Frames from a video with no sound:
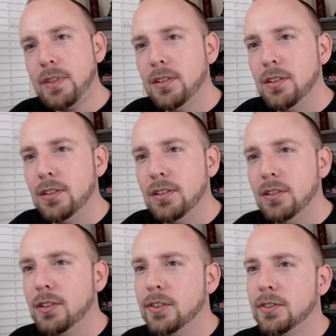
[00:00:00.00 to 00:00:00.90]
Uh,
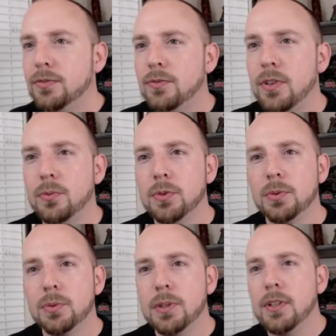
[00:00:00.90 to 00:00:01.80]
also, Father
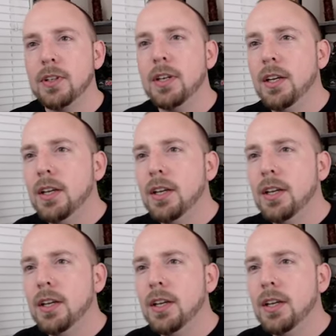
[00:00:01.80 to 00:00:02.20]
warms my heart.